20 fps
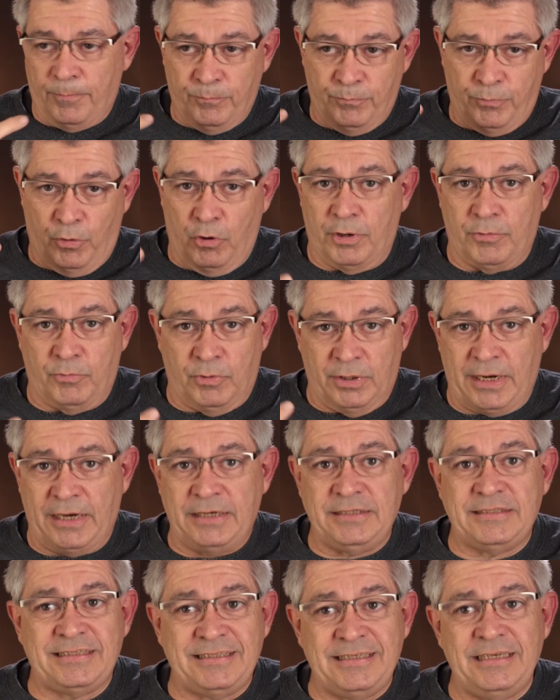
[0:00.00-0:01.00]
boy, when
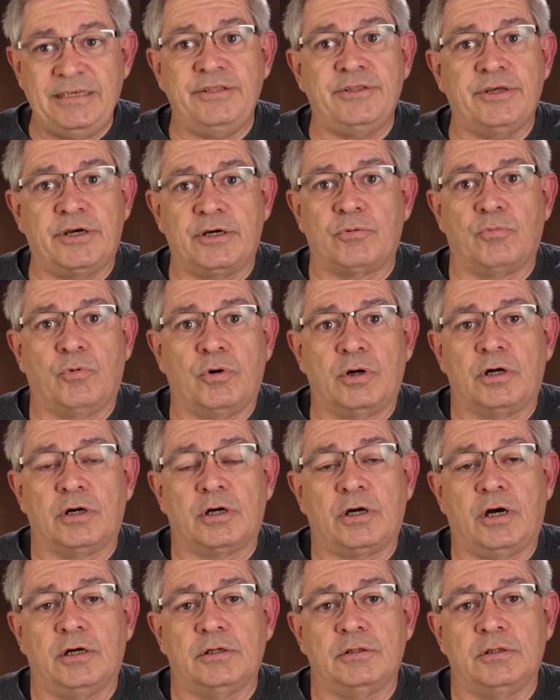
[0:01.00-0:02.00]
I see their
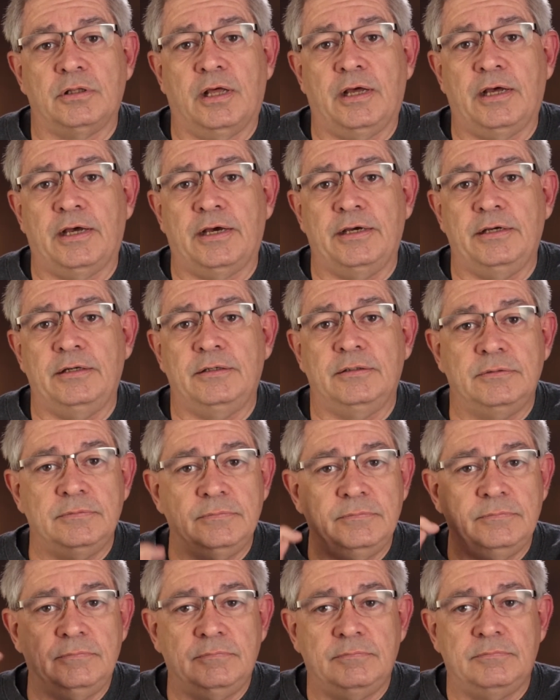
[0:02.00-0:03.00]
work online,
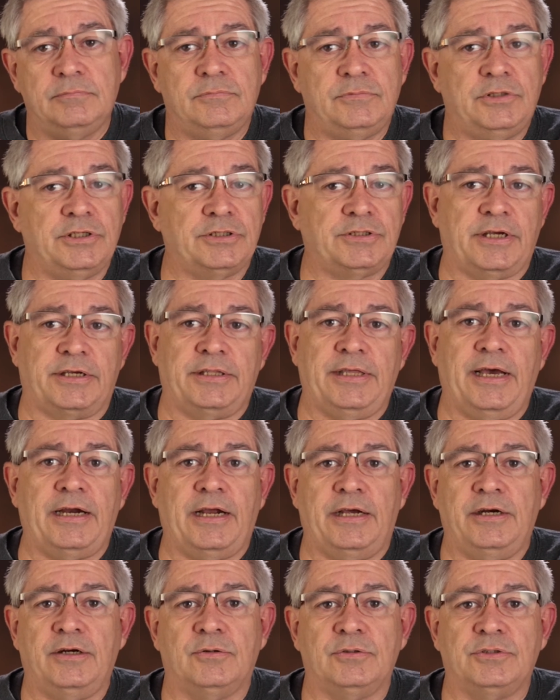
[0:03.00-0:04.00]
just like that,
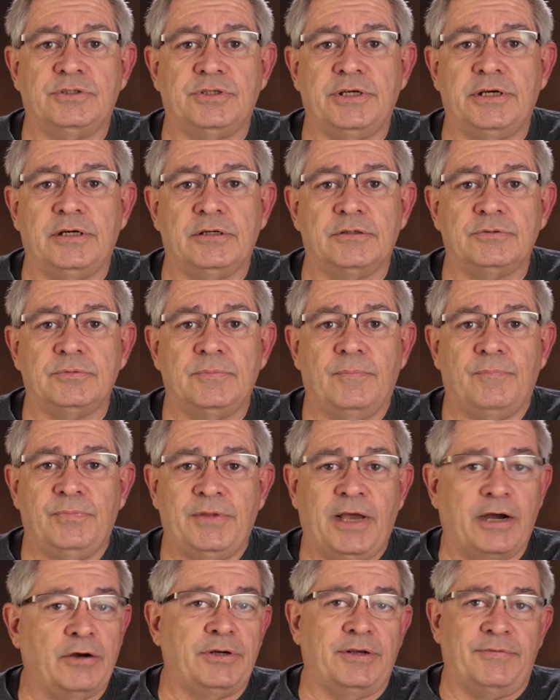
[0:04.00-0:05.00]
I know it's theirs.
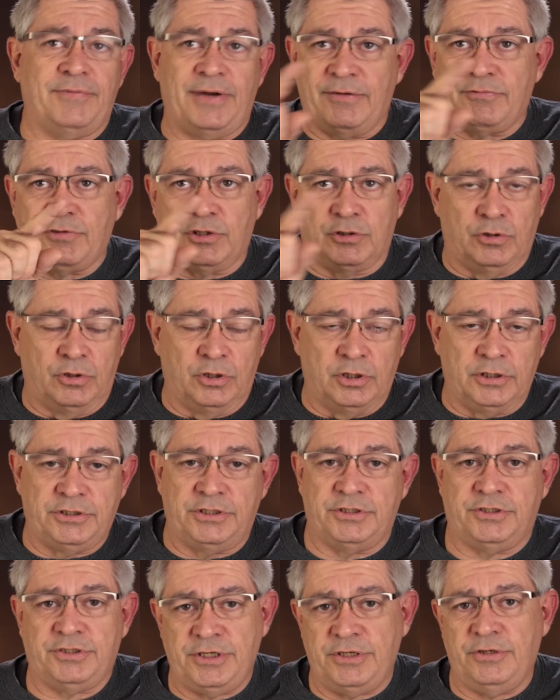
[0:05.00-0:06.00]
I don't even have to look
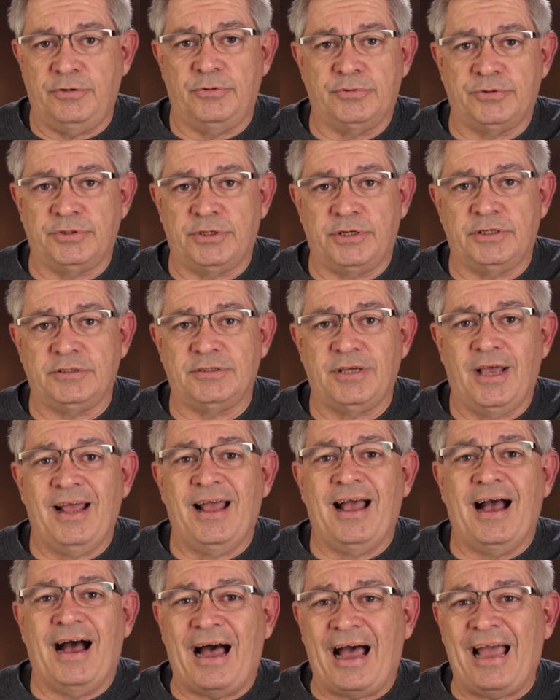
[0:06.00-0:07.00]
to see whose it is.
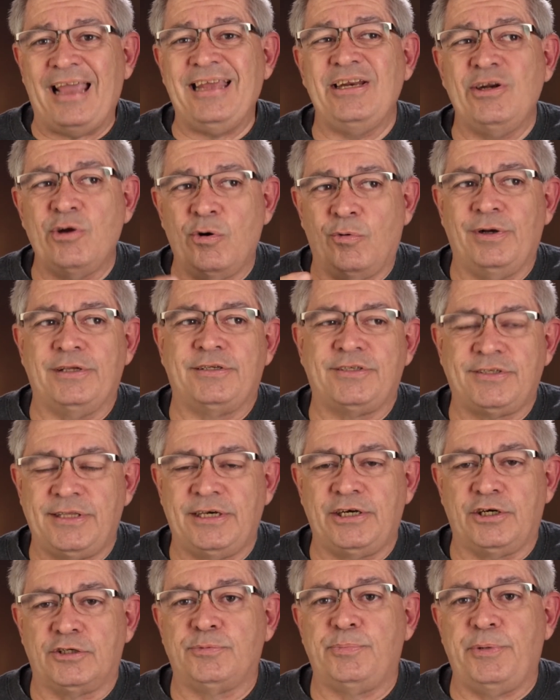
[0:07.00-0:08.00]
I know it's
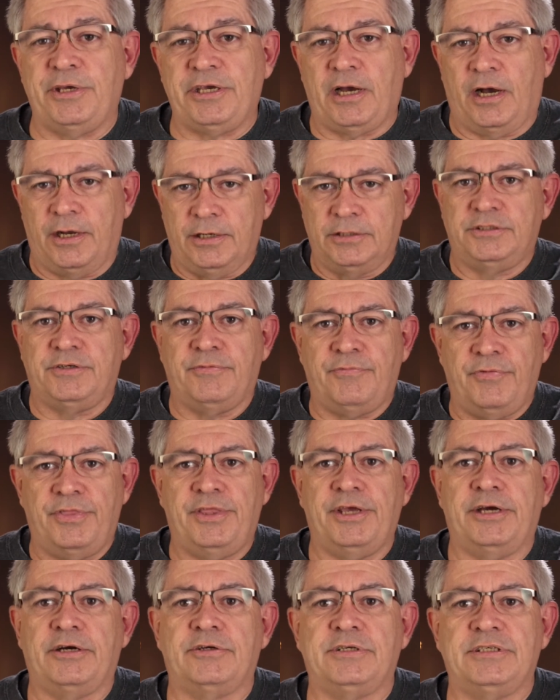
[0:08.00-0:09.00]
theirs because of
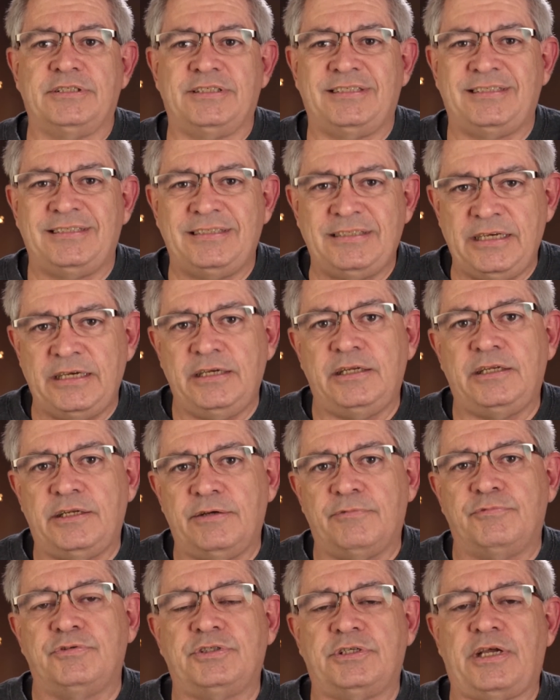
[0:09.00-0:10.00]
their
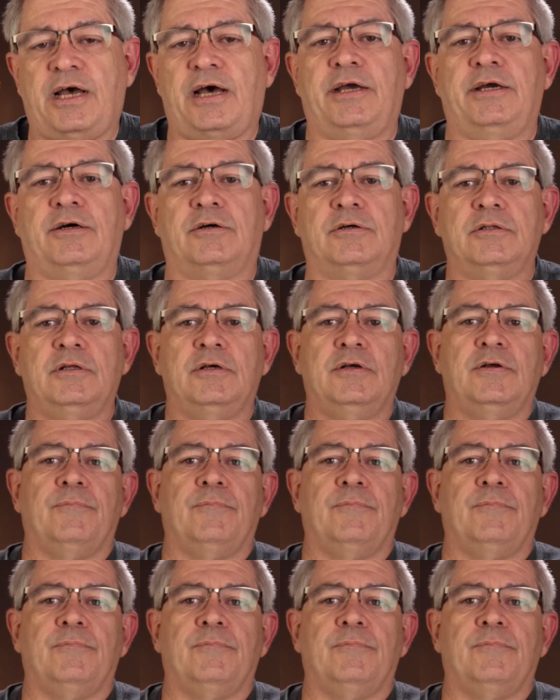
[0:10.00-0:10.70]
distinctive style